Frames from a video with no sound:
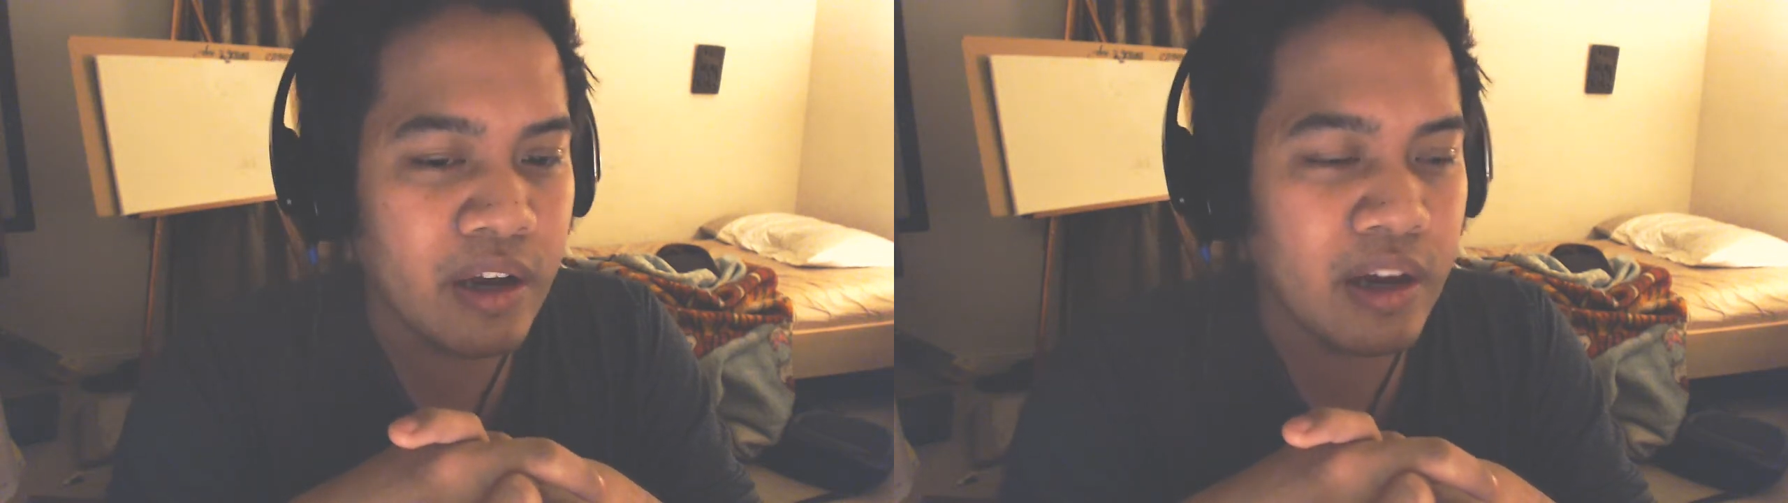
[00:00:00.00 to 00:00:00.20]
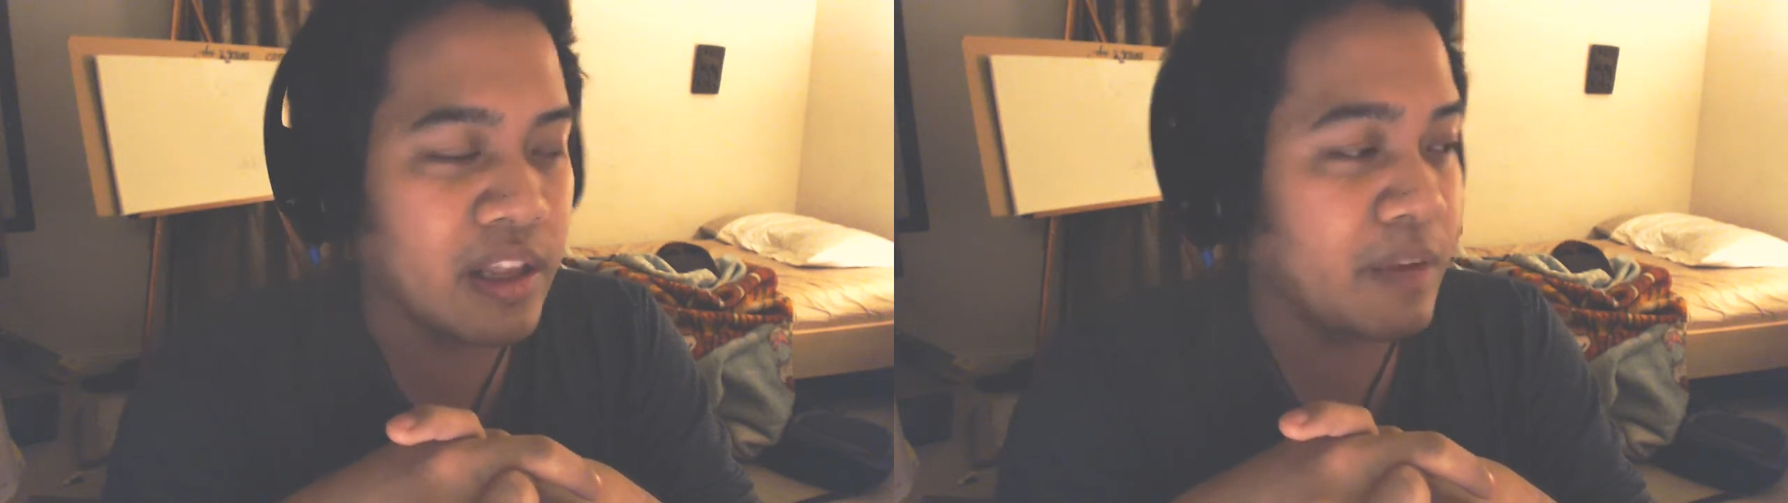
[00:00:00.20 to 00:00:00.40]

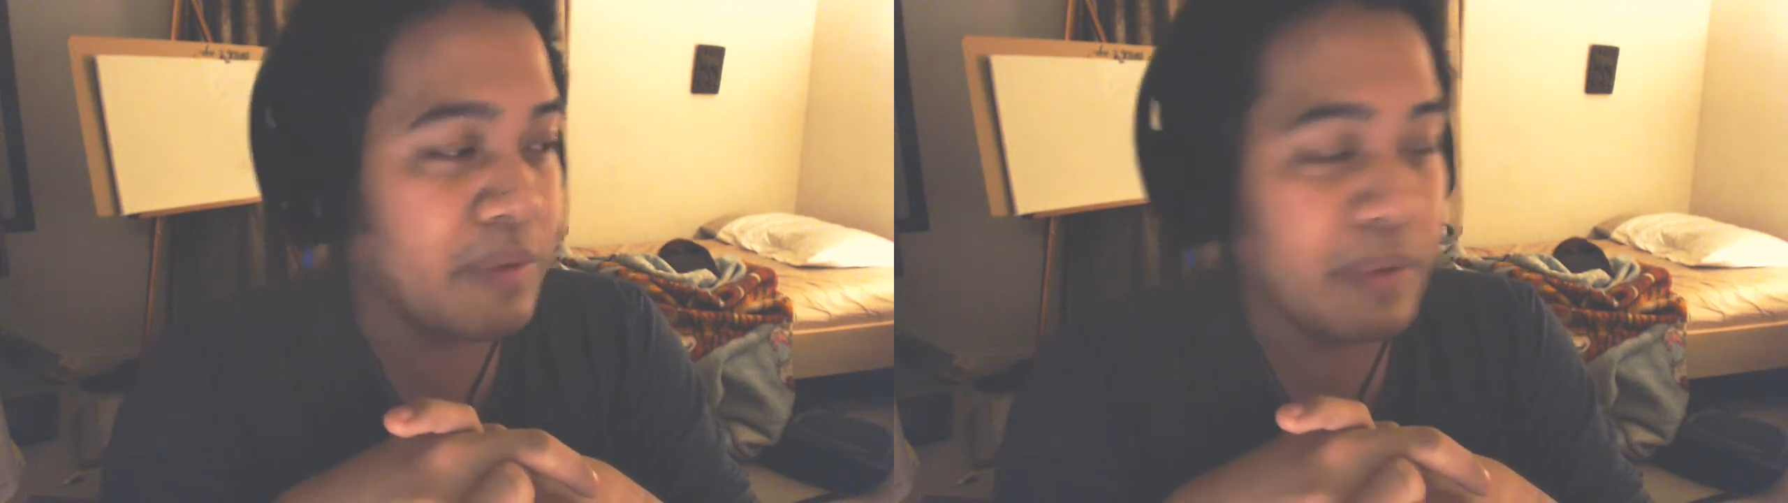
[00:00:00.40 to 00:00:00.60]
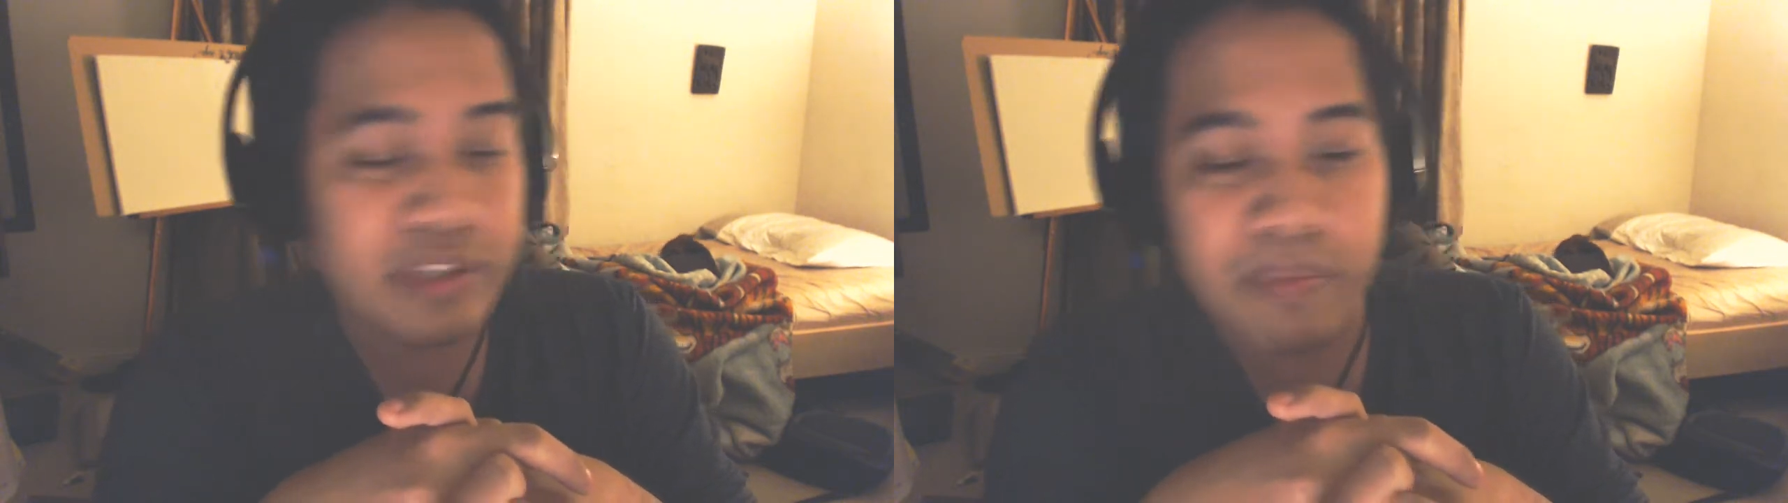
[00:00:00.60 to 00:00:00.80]
a lot of
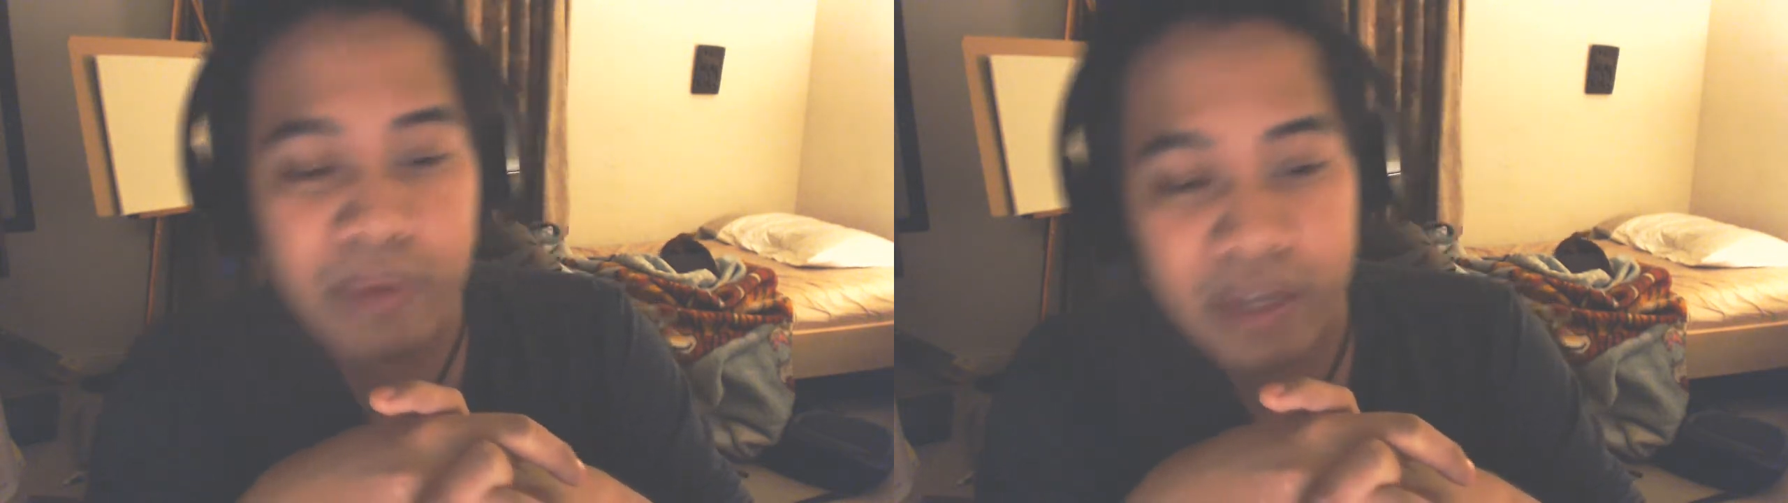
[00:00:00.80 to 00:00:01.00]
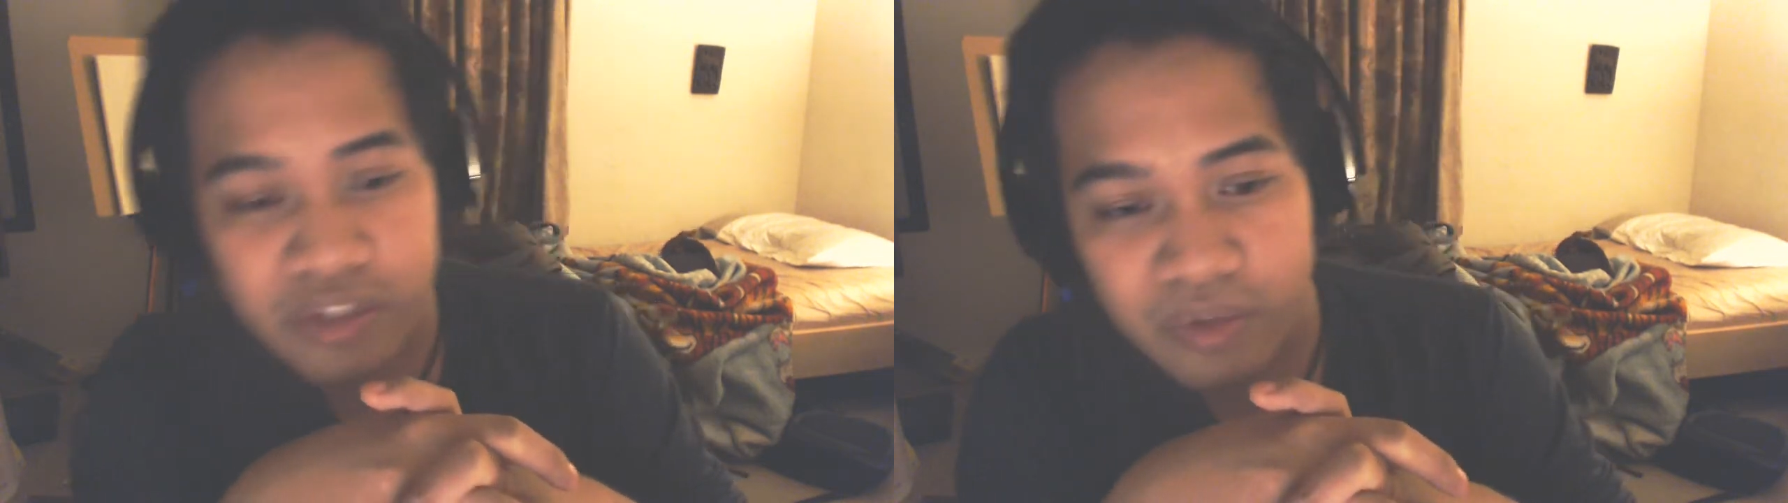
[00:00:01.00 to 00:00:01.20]
people say
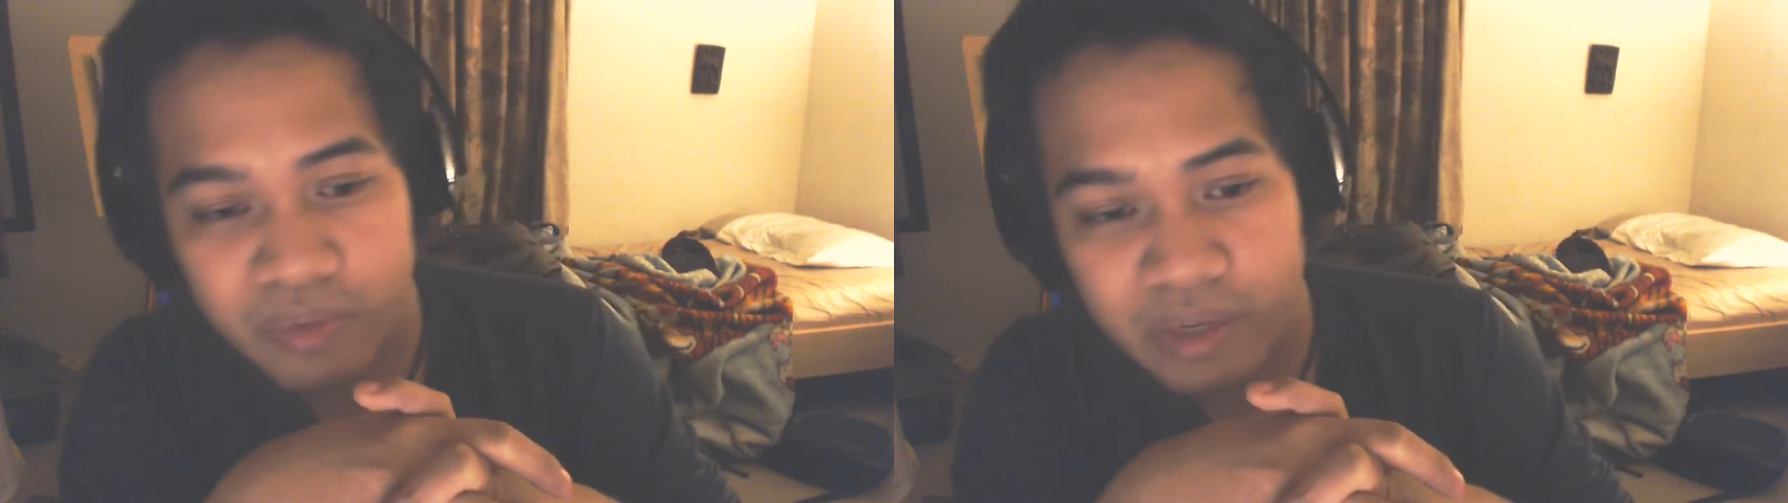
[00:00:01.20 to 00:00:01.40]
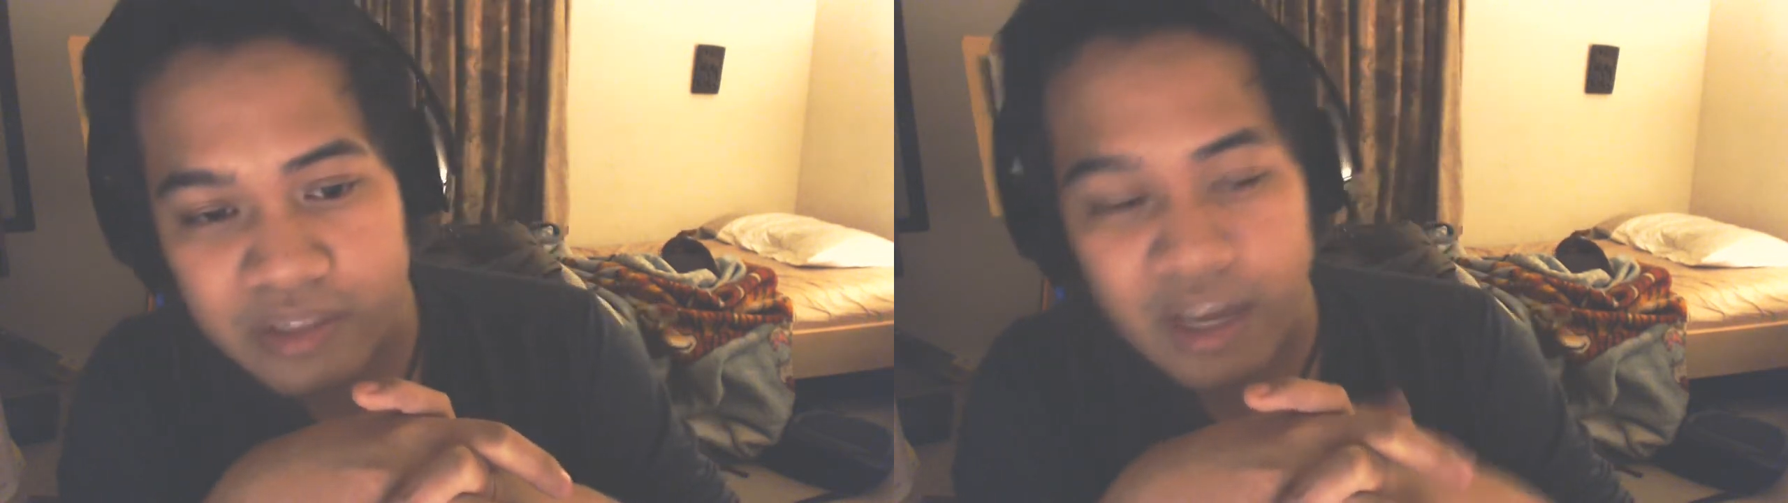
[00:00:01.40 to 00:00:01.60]
Pikachu
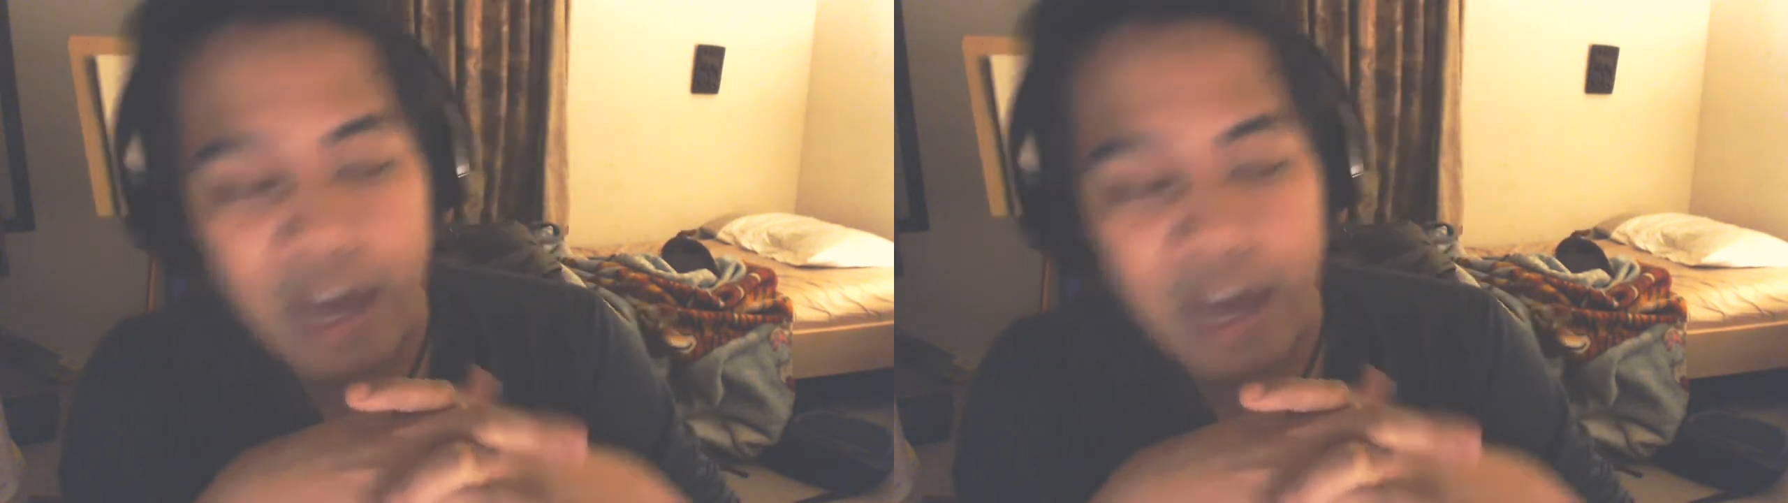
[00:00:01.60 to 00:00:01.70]
wins.